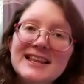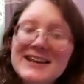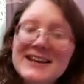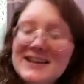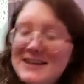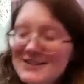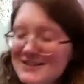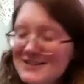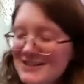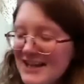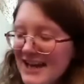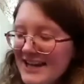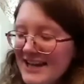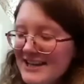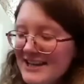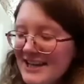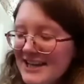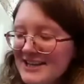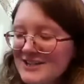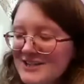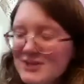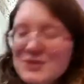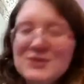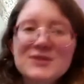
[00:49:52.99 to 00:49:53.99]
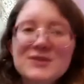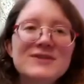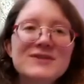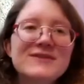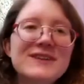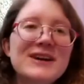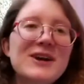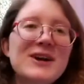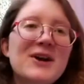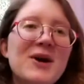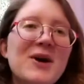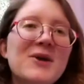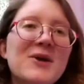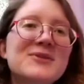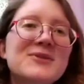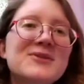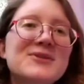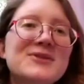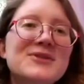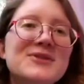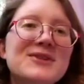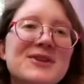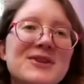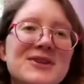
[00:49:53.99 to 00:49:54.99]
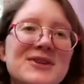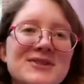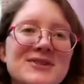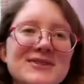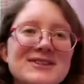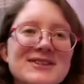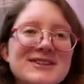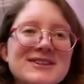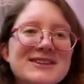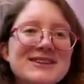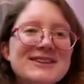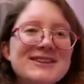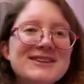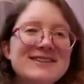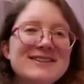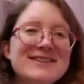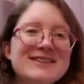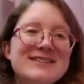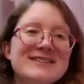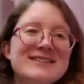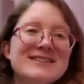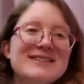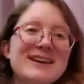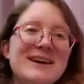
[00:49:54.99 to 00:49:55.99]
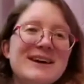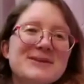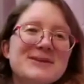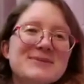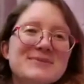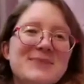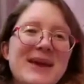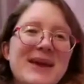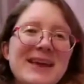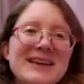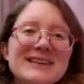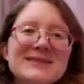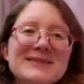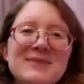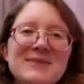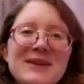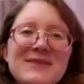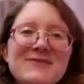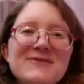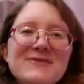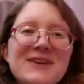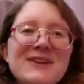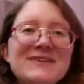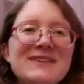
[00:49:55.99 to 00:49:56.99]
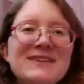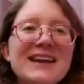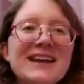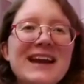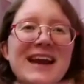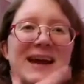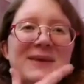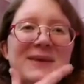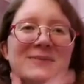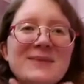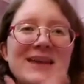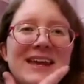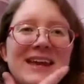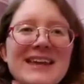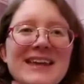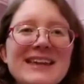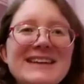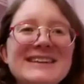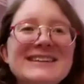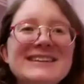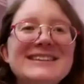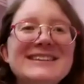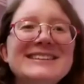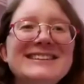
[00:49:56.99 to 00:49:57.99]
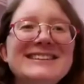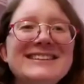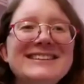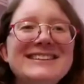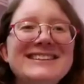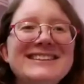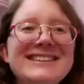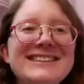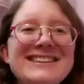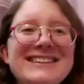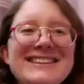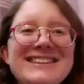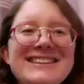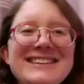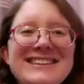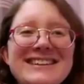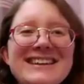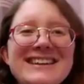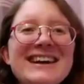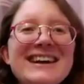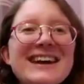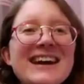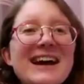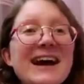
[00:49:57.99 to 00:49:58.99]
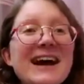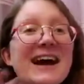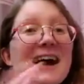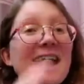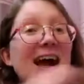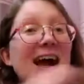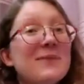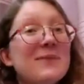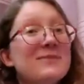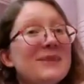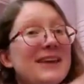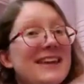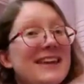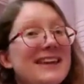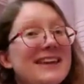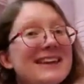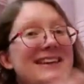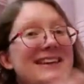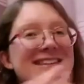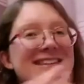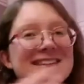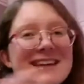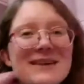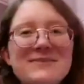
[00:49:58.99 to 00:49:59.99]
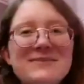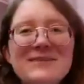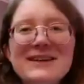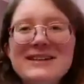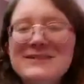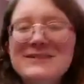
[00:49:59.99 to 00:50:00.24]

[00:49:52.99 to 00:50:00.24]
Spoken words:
Jade liked all of it. Oh, good. That makes me very happy. Happy. That makes me